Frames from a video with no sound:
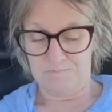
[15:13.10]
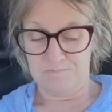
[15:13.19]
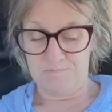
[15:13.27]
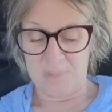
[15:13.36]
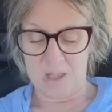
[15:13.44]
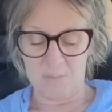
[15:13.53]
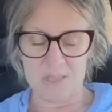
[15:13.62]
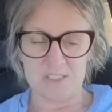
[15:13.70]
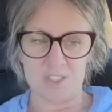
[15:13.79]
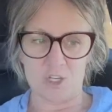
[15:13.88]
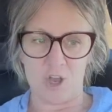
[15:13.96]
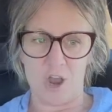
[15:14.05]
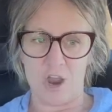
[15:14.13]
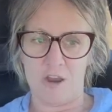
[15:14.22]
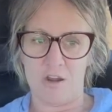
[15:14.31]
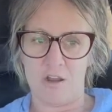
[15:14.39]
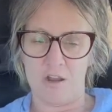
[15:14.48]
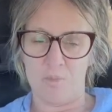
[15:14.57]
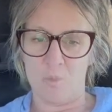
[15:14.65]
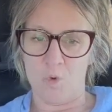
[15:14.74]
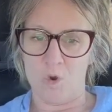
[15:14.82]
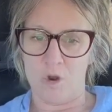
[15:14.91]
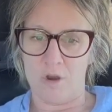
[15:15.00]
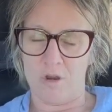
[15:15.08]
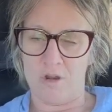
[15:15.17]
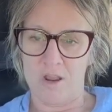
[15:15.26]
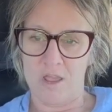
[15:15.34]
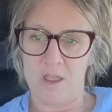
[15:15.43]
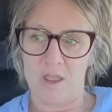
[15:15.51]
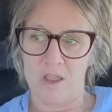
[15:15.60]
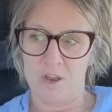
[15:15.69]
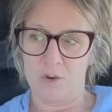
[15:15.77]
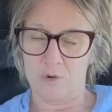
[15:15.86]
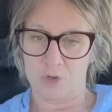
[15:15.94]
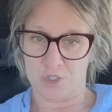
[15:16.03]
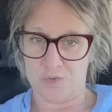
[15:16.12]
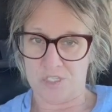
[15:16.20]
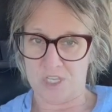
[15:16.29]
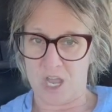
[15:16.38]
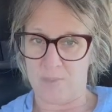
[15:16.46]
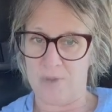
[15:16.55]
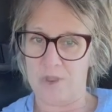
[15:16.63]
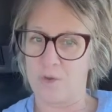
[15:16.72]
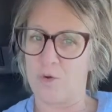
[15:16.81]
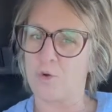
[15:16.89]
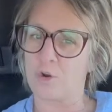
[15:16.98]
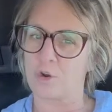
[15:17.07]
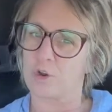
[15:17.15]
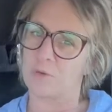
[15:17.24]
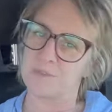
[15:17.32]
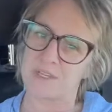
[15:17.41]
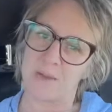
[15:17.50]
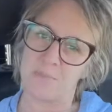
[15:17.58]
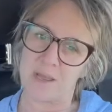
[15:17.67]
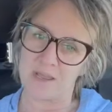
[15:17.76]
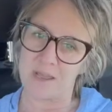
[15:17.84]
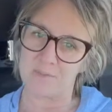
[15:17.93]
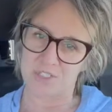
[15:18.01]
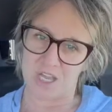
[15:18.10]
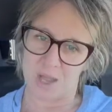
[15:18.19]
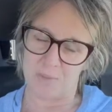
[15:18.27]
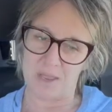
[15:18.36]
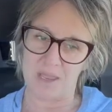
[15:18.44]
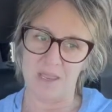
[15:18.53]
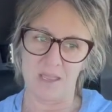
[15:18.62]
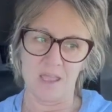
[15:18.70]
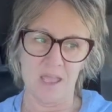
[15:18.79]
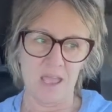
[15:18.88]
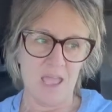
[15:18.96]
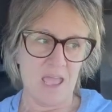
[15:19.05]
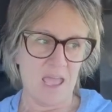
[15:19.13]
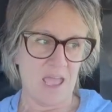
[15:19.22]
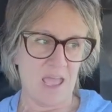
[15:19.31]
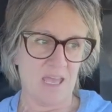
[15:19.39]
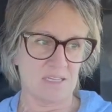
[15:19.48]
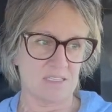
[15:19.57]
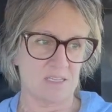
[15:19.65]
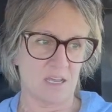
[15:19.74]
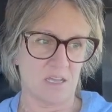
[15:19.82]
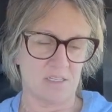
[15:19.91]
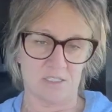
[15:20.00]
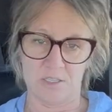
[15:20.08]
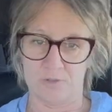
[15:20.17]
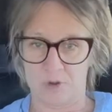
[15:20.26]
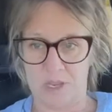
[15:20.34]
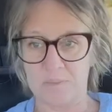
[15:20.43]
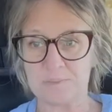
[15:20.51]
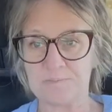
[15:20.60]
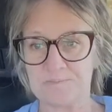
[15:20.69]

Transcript: Instacart are more grocery shopping or curbside pickup shopping and delivering.